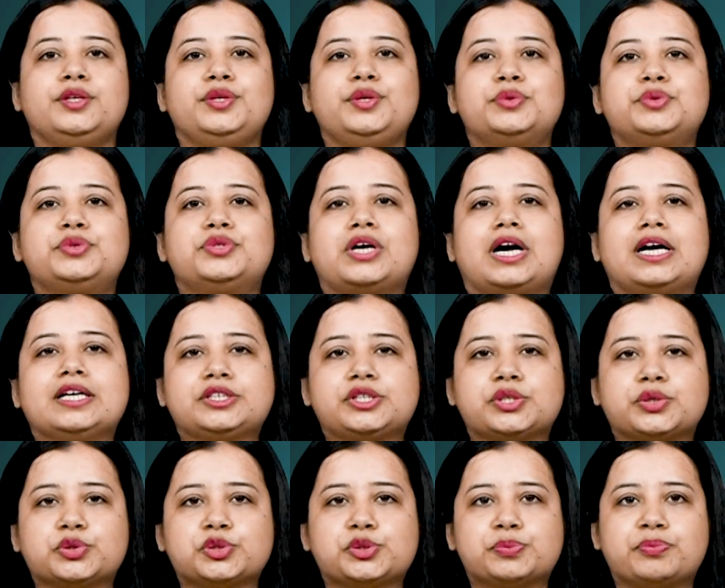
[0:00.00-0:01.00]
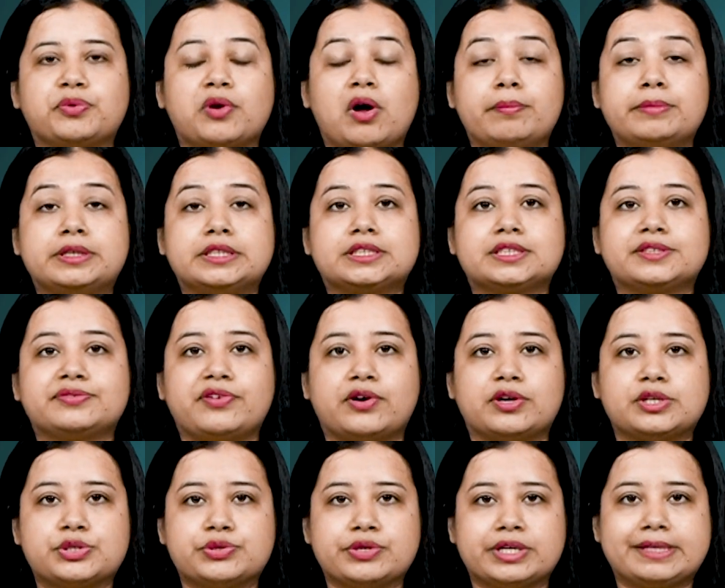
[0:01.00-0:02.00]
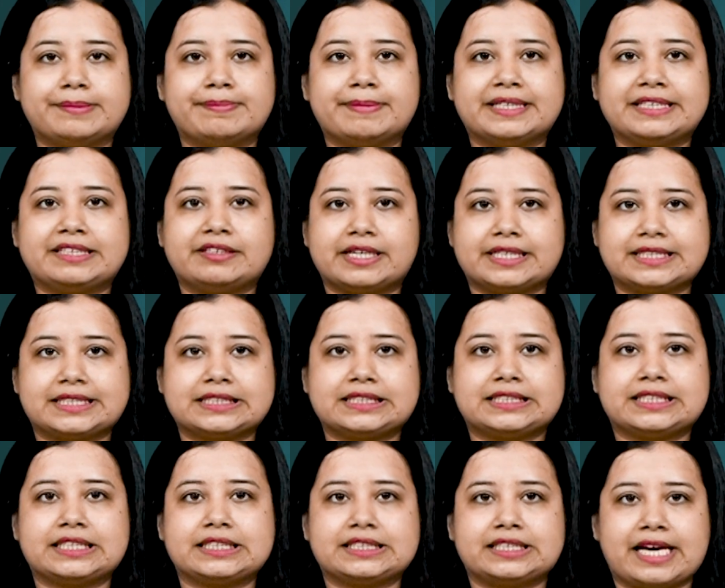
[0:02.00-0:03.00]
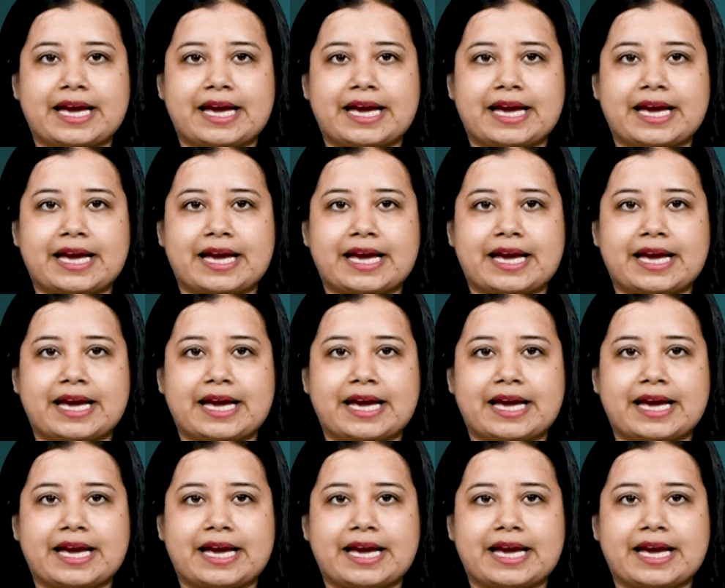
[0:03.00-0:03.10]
new drug shows promise for treatment-resistant